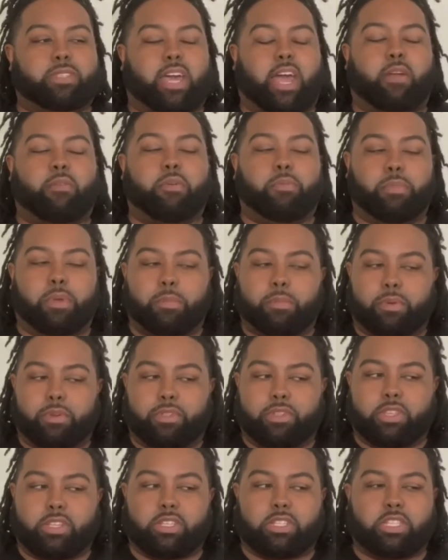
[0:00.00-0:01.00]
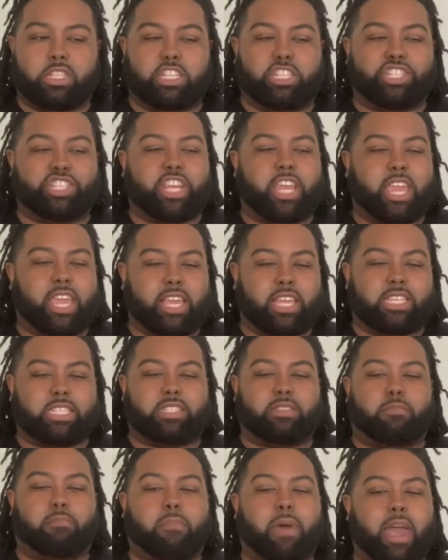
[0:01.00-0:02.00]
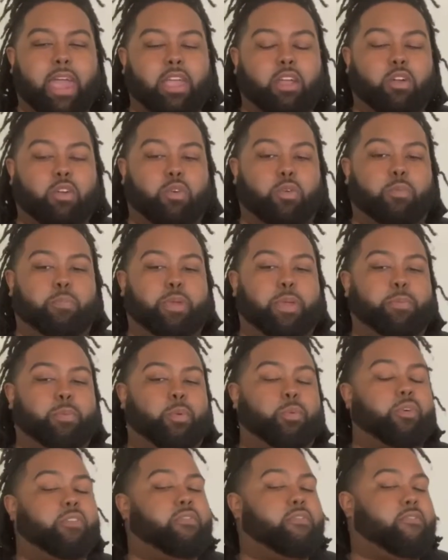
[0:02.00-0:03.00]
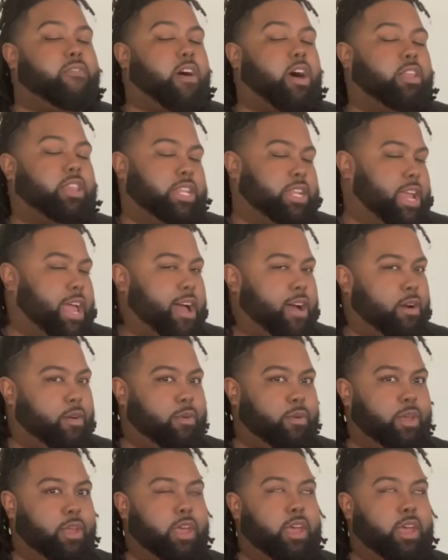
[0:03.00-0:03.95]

I remember the chants, Michael, people were falling out.